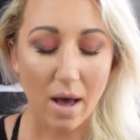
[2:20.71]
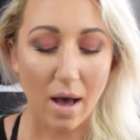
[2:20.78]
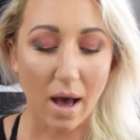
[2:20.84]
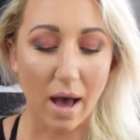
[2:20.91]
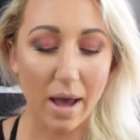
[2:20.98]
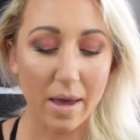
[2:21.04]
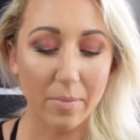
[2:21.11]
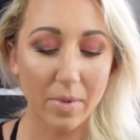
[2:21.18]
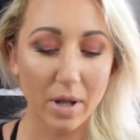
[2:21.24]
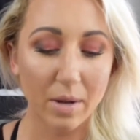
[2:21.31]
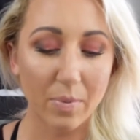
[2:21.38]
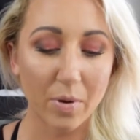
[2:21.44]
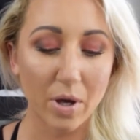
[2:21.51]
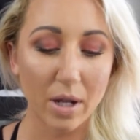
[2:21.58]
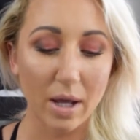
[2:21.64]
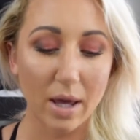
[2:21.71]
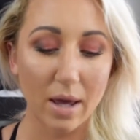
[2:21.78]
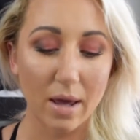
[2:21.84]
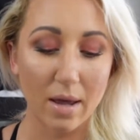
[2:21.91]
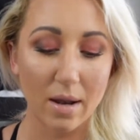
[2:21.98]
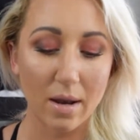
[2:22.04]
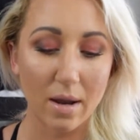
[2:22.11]
I am going to put
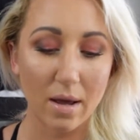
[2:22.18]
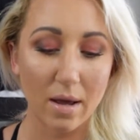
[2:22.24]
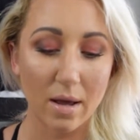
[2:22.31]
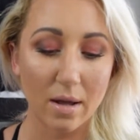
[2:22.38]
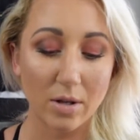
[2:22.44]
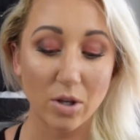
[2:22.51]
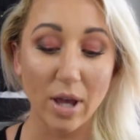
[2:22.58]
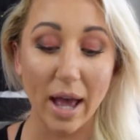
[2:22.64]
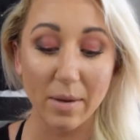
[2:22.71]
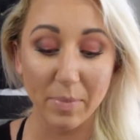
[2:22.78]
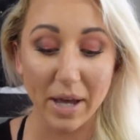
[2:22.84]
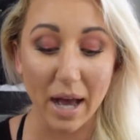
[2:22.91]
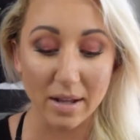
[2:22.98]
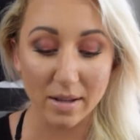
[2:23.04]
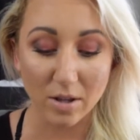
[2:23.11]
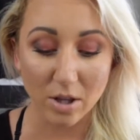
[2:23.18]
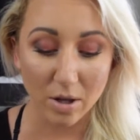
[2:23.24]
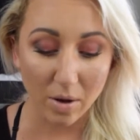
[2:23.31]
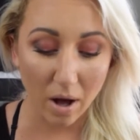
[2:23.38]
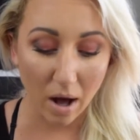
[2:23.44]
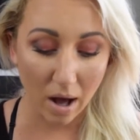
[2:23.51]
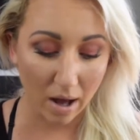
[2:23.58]
in, and because it's
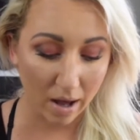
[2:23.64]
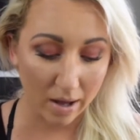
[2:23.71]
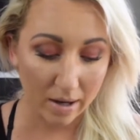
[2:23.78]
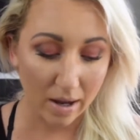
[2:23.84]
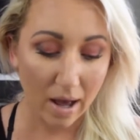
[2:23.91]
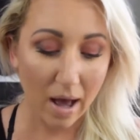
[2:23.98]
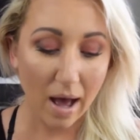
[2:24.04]
so hot,